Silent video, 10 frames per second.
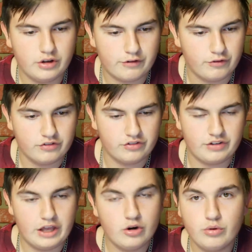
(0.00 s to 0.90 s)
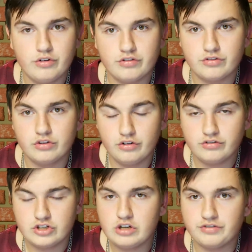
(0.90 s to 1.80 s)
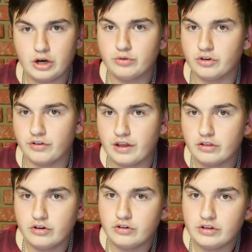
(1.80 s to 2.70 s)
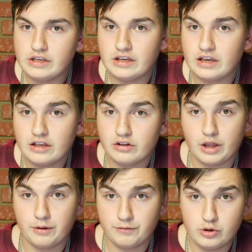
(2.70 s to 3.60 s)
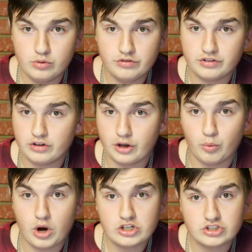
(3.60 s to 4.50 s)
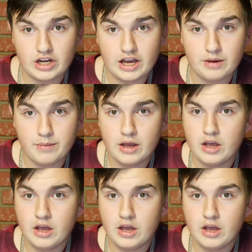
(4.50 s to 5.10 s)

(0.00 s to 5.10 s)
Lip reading: Like, for instance, I know there's channels out there that literally can get a lot of views and a lot of watch time,